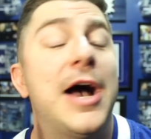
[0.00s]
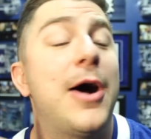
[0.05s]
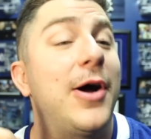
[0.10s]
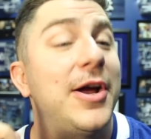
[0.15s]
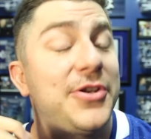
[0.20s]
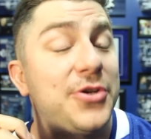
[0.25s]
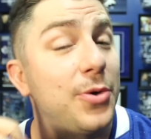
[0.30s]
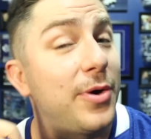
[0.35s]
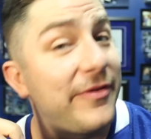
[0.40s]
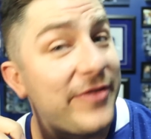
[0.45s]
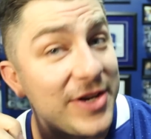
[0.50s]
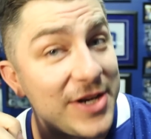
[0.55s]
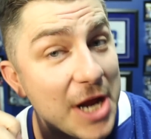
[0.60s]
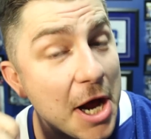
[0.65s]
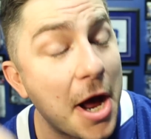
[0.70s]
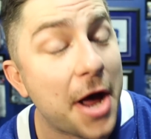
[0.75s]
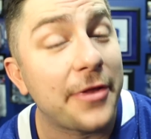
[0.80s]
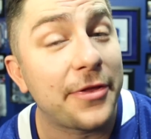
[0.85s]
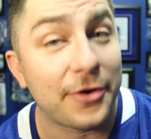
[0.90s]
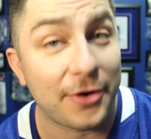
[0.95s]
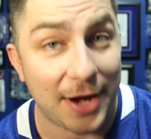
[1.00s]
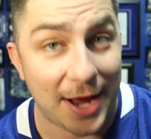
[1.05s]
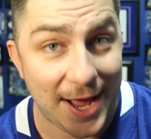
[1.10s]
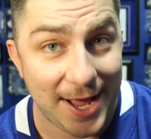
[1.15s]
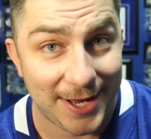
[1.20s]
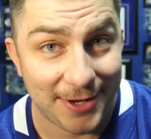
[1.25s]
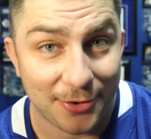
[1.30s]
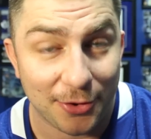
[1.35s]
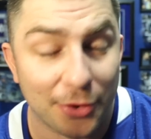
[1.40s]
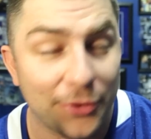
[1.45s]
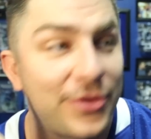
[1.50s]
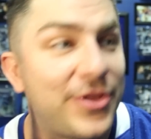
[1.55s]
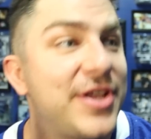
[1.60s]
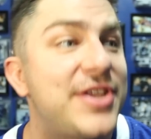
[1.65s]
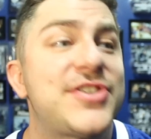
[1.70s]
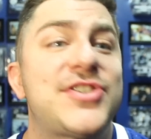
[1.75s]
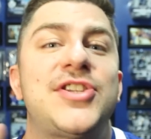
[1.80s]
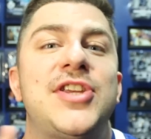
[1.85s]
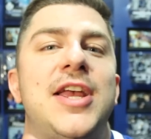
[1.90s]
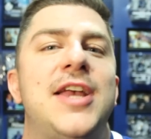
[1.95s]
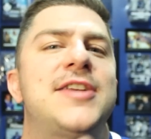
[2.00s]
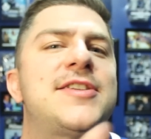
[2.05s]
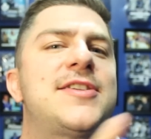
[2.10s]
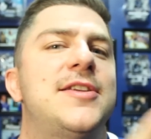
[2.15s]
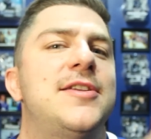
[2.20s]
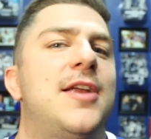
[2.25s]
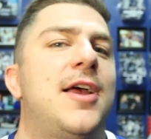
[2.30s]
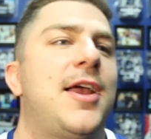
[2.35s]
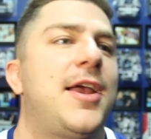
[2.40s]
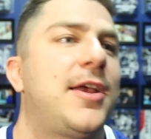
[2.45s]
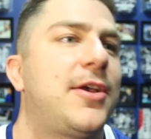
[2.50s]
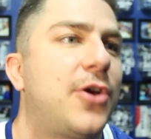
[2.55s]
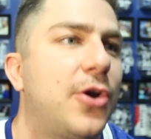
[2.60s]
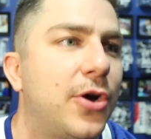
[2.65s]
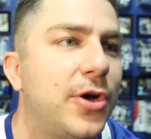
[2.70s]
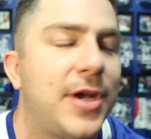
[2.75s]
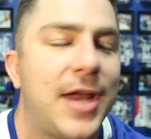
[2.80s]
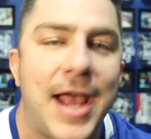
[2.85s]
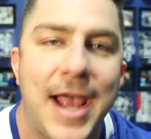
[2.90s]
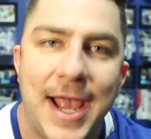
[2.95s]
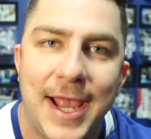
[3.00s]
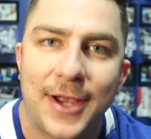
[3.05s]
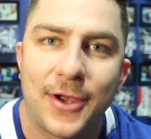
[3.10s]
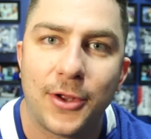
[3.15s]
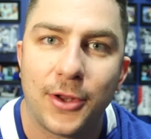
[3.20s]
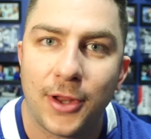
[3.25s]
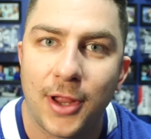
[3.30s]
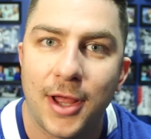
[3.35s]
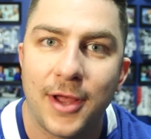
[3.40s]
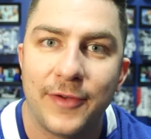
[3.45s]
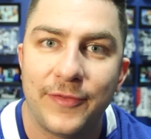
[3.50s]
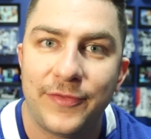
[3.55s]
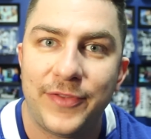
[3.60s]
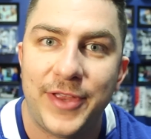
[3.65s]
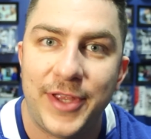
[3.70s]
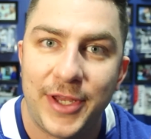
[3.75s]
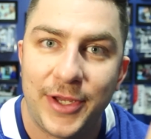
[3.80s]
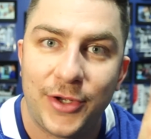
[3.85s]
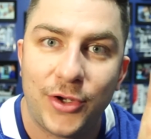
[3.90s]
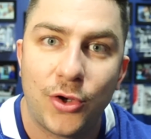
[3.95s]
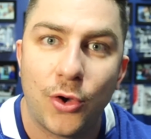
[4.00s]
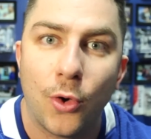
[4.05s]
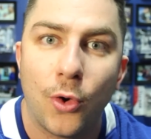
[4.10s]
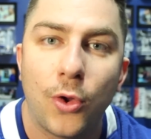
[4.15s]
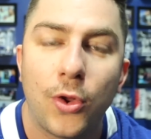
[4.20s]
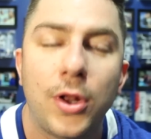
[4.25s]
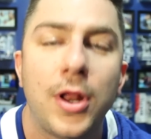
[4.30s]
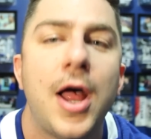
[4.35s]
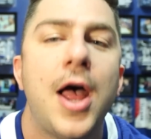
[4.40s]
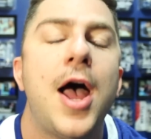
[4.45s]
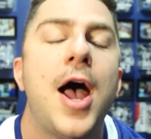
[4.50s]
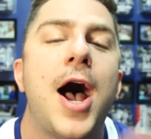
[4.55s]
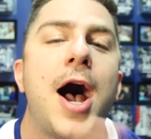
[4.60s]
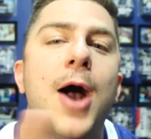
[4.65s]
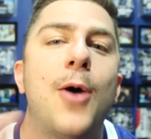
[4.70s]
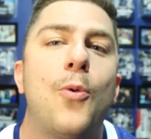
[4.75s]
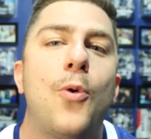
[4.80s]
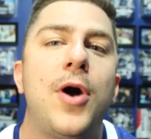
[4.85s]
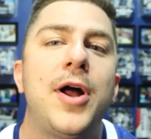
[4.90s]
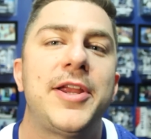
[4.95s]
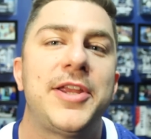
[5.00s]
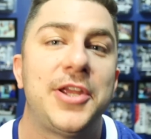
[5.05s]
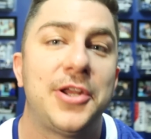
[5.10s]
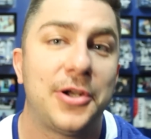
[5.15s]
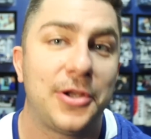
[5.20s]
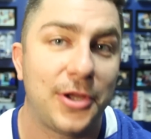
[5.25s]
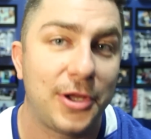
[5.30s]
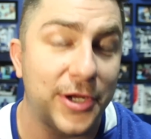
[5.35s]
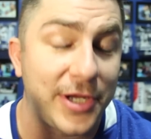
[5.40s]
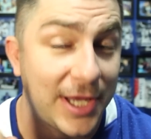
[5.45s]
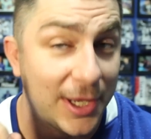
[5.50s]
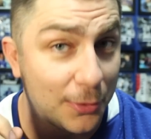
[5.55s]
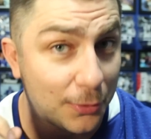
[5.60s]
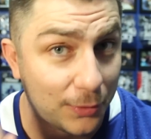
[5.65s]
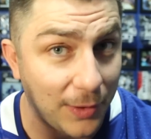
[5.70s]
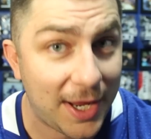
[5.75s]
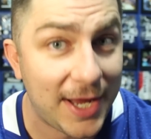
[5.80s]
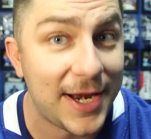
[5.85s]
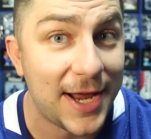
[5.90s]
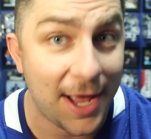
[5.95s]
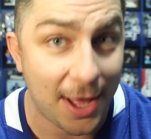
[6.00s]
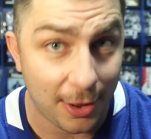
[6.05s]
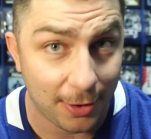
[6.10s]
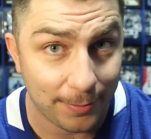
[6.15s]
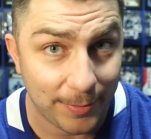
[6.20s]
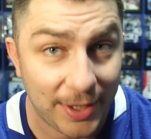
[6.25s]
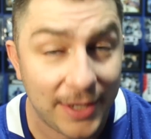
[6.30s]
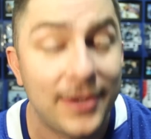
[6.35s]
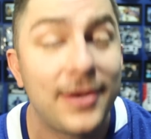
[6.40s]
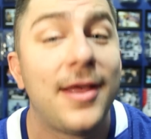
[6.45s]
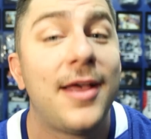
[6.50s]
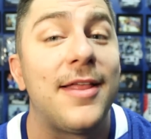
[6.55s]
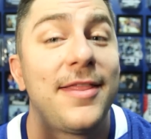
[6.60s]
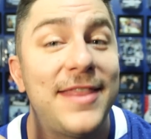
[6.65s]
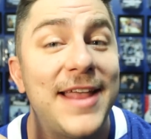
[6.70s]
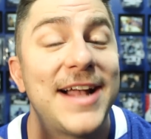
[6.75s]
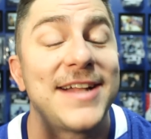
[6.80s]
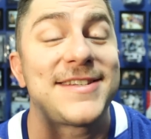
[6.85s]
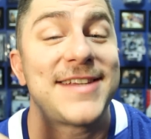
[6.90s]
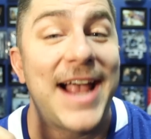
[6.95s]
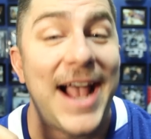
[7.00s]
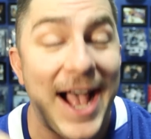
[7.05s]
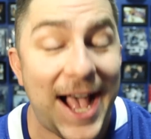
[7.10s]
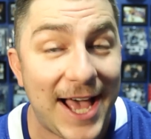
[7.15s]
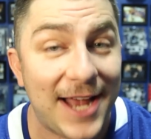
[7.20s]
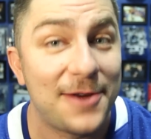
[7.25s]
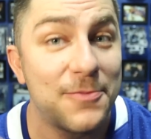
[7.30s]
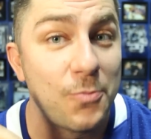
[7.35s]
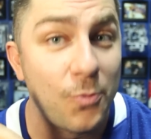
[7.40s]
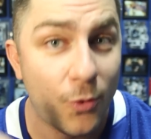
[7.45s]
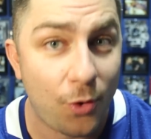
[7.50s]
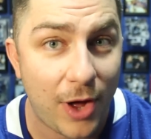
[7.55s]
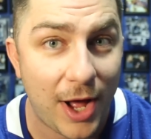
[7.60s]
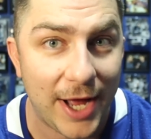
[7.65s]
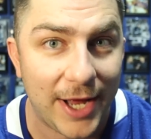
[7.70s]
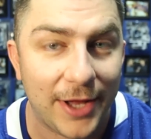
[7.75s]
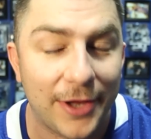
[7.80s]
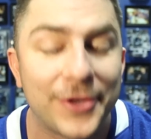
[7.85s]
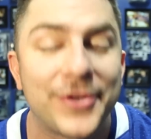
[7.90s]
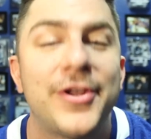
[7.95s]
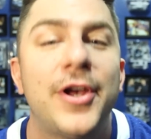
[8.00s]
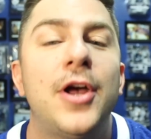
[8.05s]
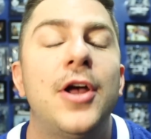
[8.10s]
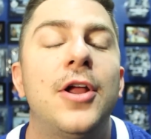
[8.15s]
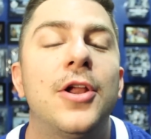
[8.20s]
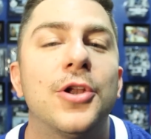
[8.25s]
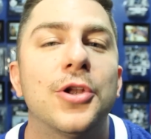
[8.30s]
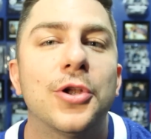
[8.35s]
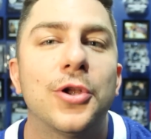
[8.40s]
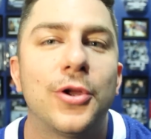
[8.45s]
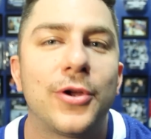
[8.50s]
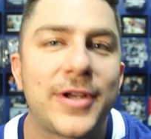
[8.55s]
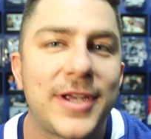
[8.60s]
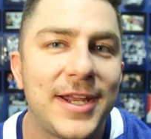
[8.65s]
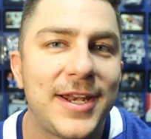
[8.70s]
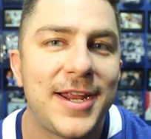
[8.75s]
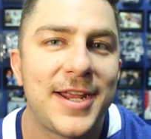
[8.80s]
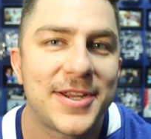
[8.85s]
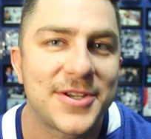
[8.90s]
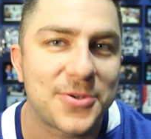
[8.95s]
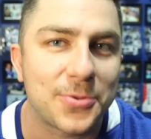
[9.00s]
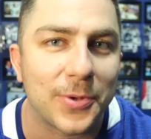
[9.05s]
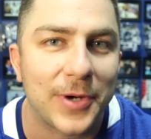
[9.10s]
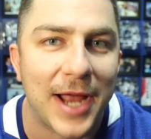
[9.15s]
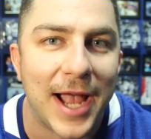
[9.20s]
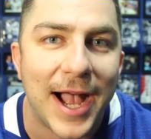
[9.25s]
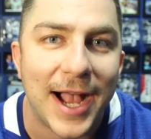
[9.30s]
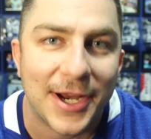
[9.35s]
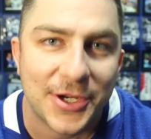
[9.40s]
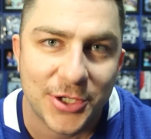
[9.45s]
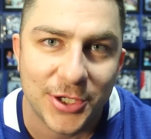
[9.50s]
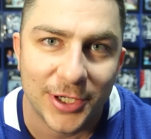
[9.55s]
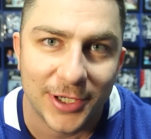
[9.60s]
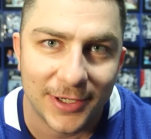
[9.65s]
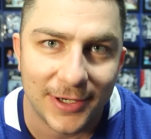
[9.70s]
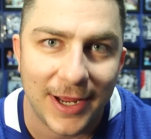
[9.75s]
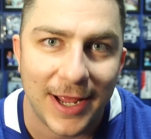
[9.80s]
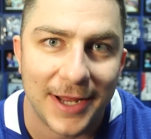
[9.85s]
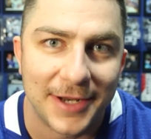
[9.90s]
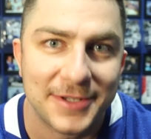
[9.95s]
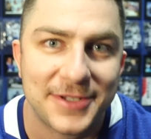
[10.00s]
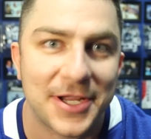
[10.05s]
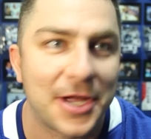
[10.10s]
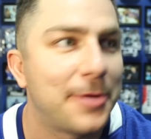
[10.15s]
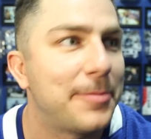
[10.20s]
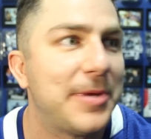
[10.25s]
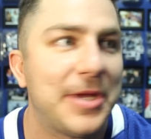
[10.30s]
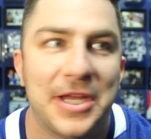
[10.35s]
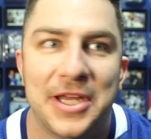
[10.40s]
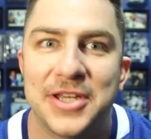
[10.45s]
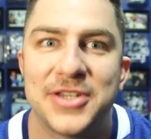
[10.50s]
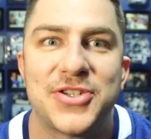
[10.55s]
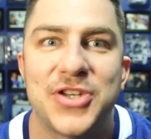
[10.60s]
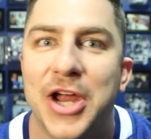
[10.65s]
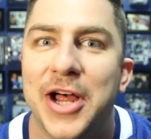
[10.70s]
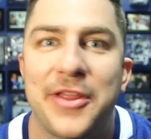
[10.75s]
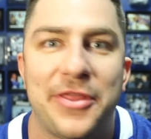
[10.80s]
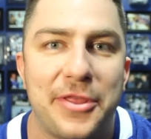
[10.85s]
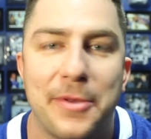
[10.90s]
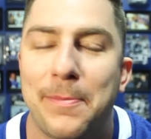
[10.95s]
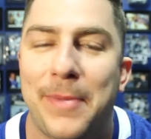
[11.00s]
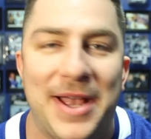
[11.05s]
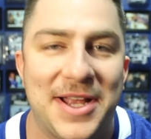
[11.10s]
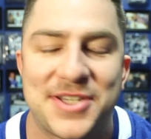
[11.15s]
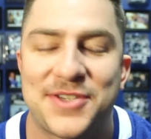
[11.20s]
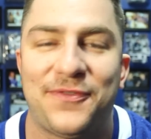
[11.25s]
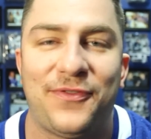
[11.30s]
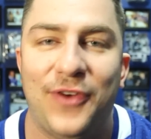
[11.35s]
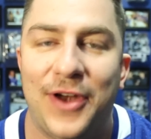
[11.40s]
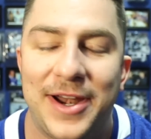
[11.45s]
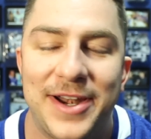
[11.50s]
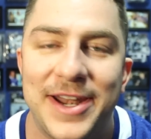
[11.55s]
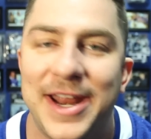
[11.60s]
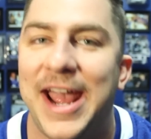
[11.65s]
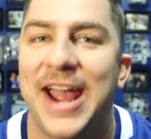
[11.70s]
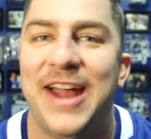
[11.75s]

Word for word: Now I do have an other angle. This isn't a good angle of the goal. I want you to look at Red Helmet that's Adam Wylde. Look at his reaction and tell me he's not the best friend